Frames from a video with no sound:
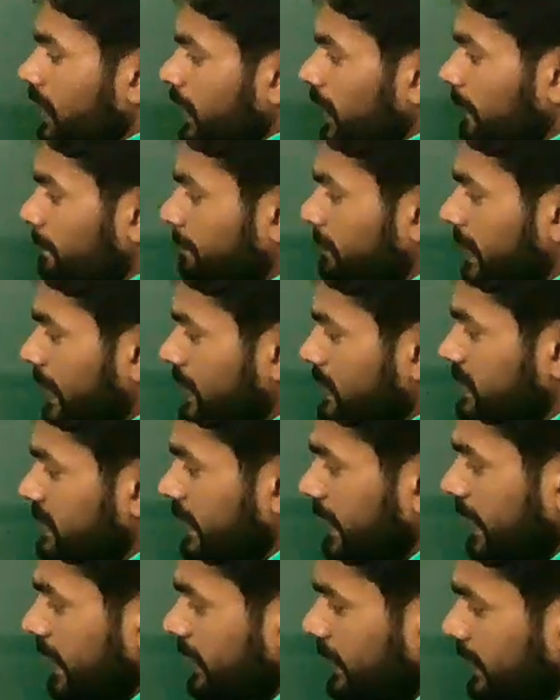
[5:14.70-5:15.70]
implies
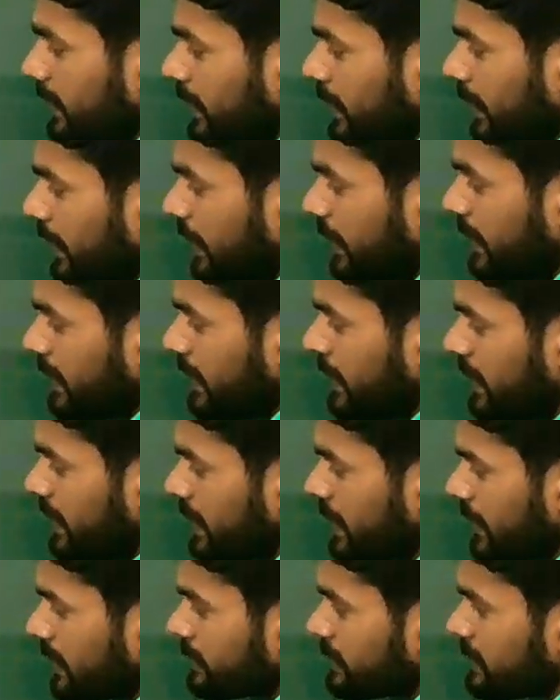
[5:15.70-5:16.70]
that
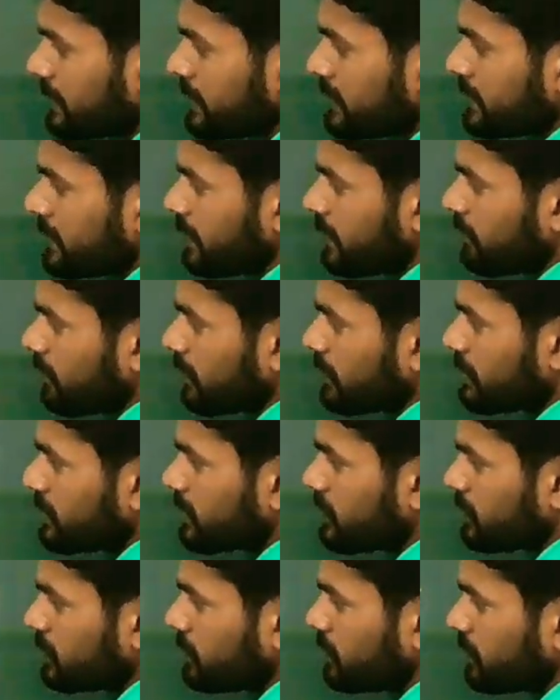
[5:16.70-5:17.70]
dx is
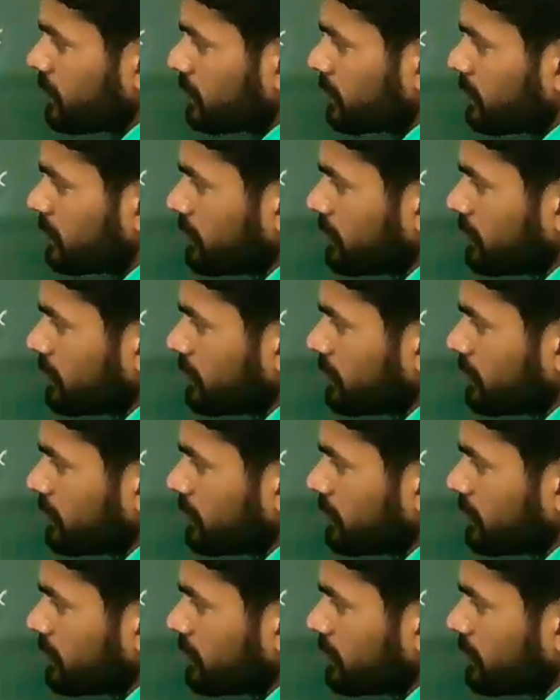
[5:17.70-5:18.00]
equals to